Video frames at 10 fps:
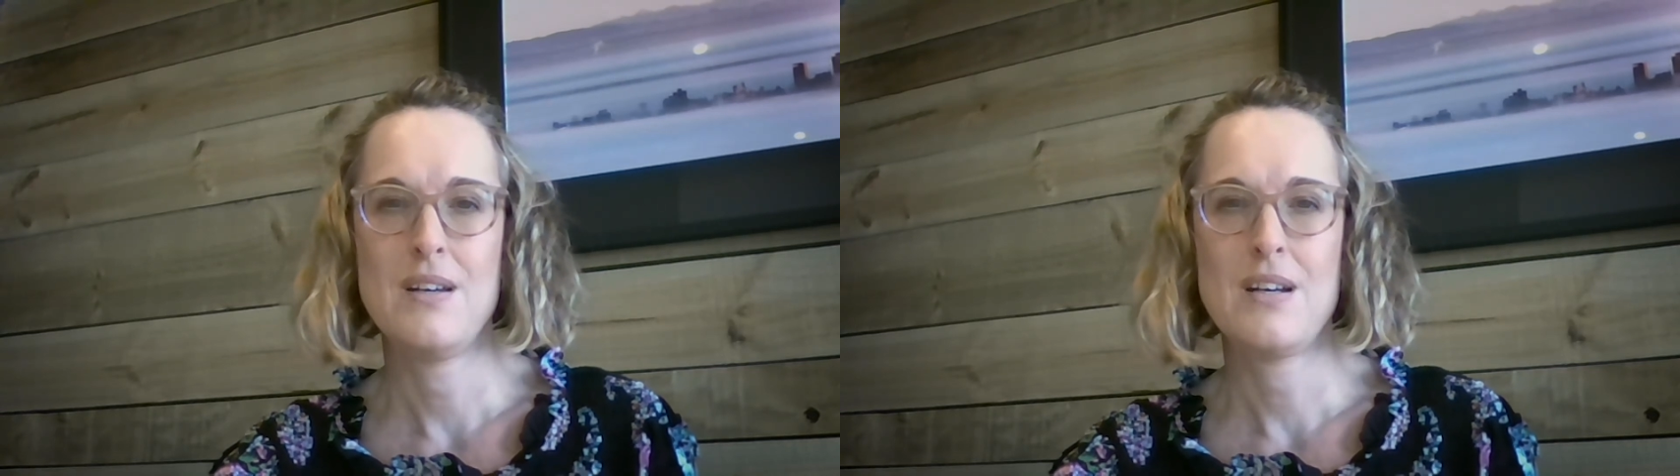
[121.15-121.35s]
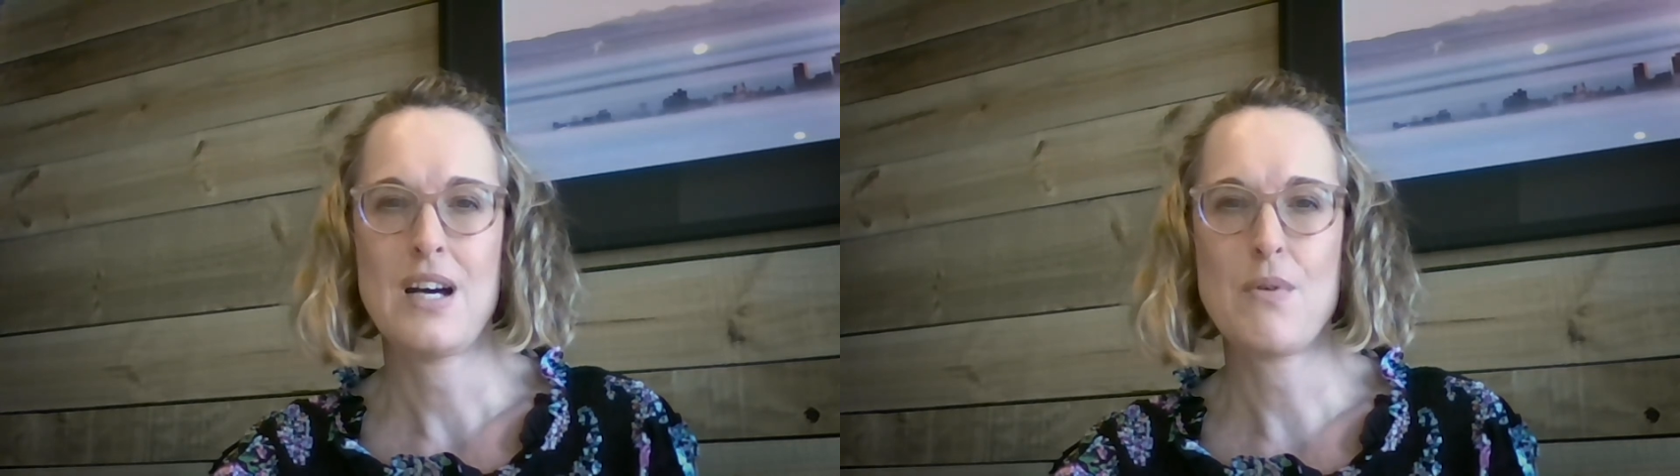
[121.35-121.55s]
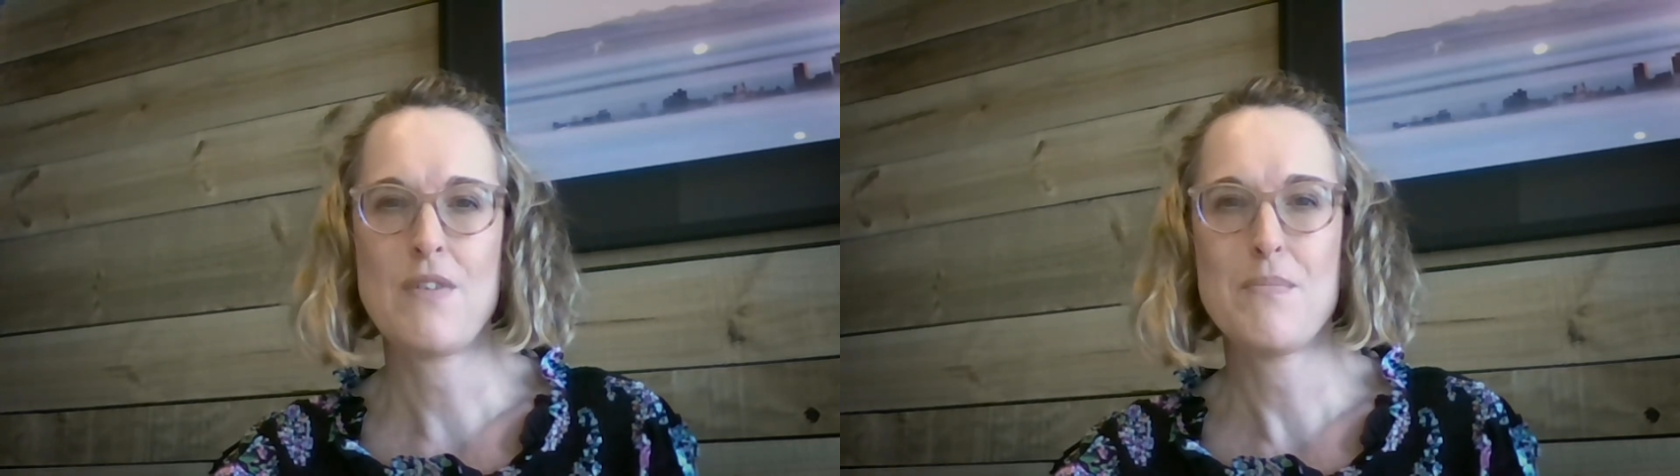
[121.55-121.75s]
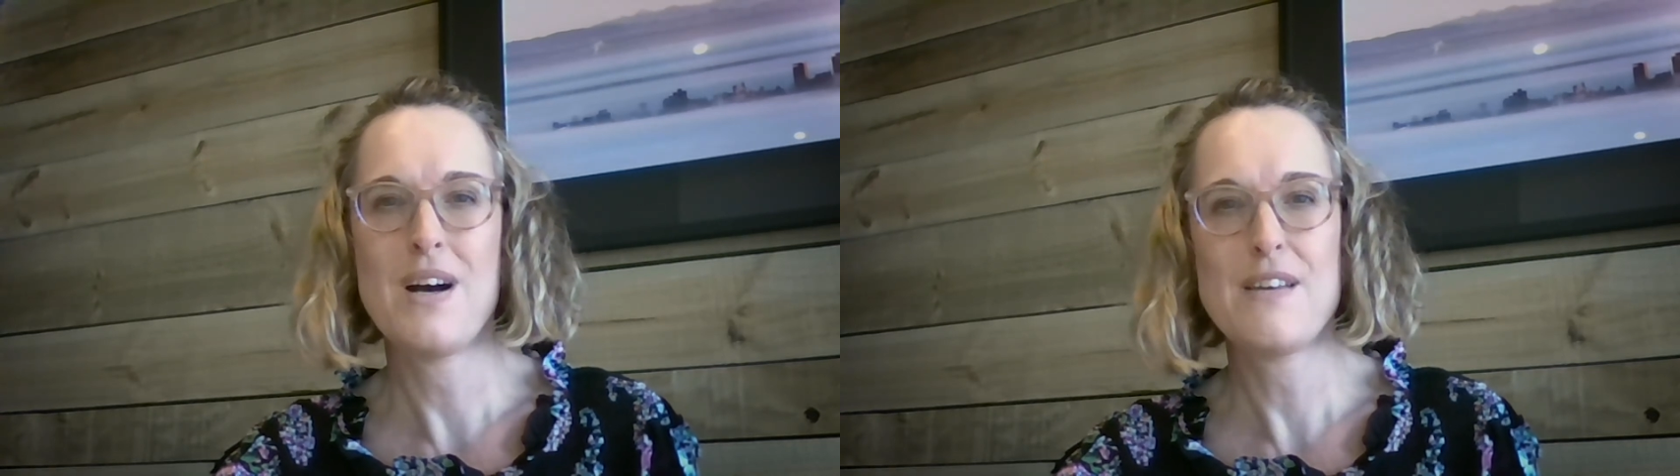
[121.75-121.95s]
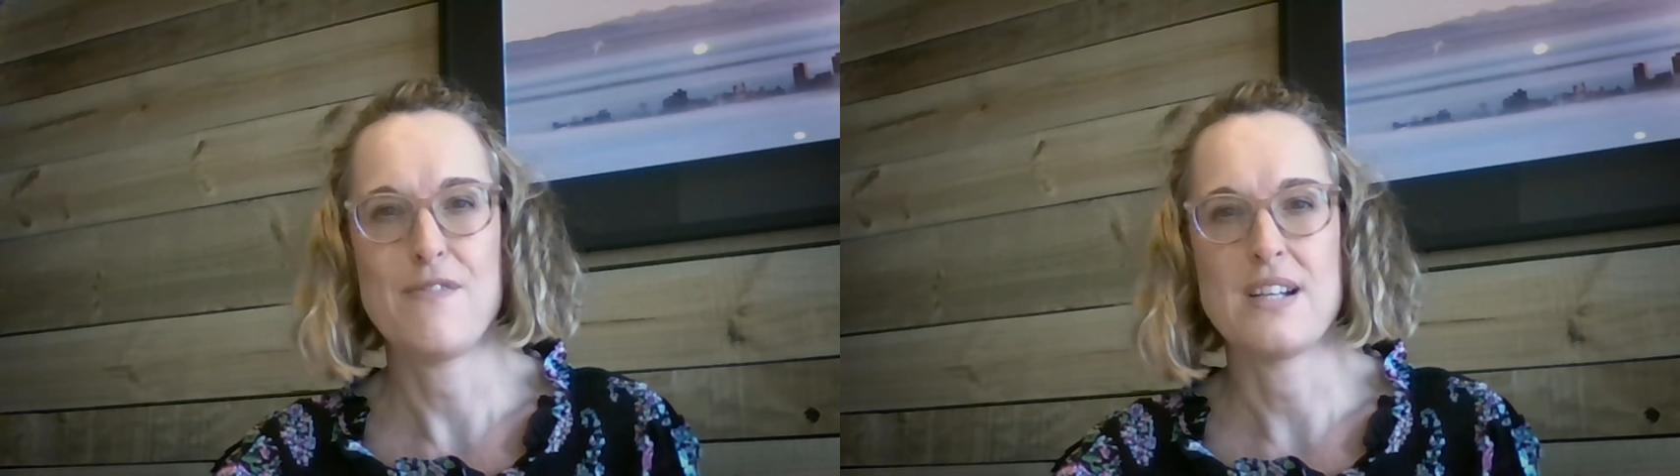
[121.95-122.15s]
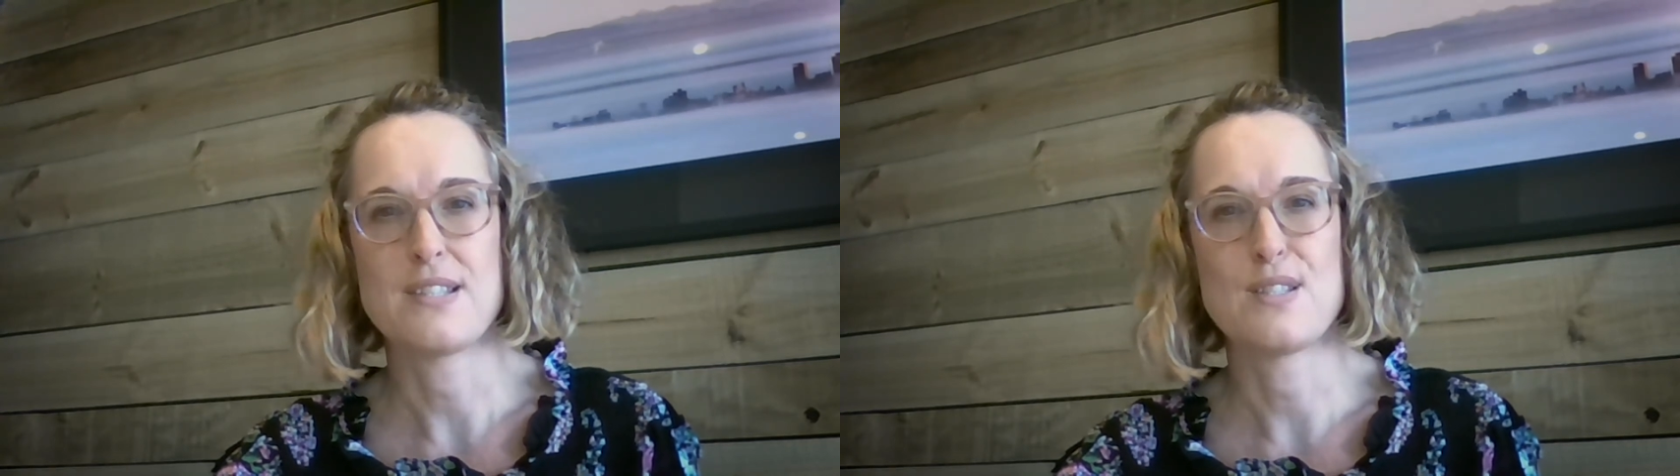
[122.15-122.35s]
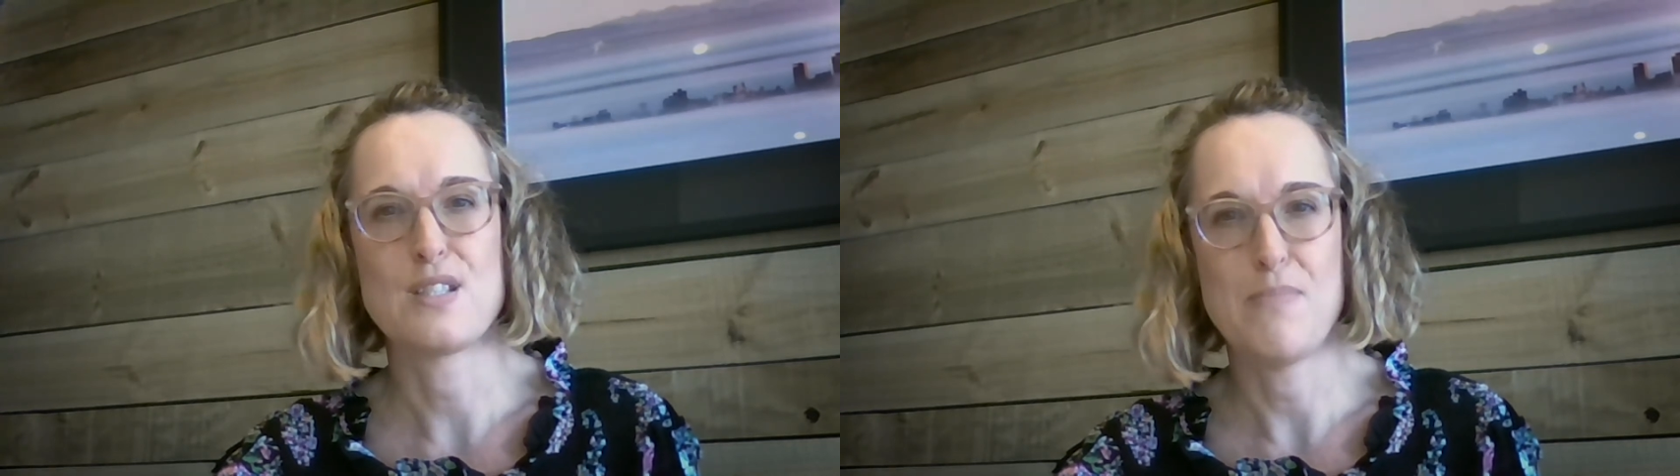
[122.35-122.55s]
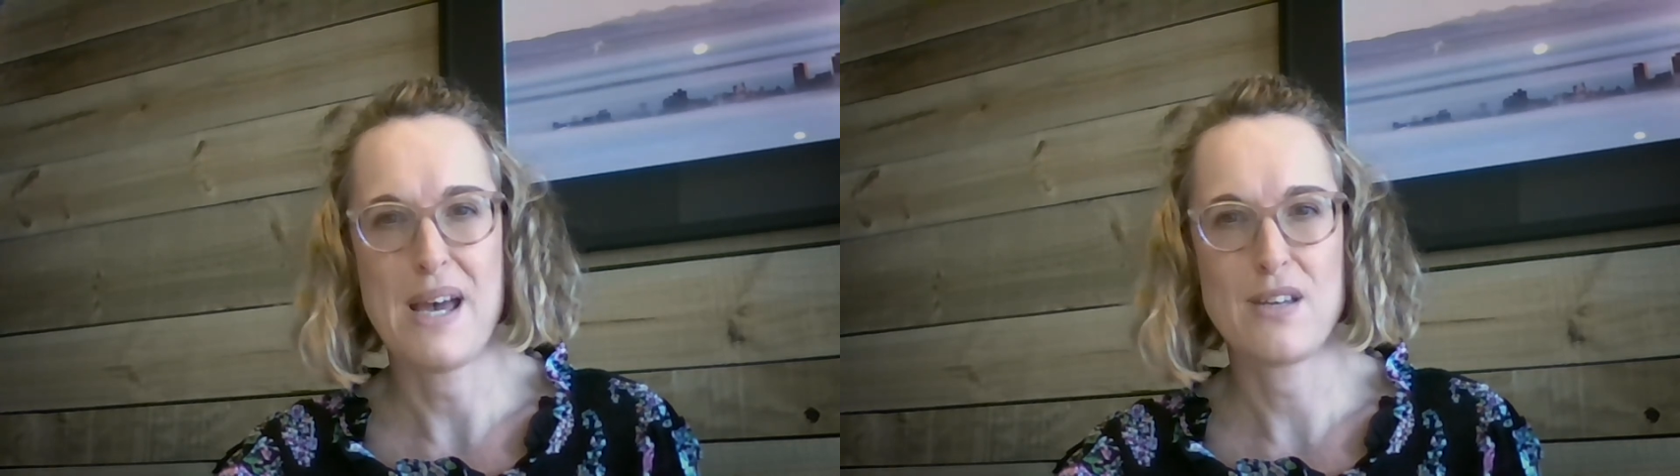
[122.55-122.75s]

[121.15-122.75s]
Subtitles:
However, my advice is to back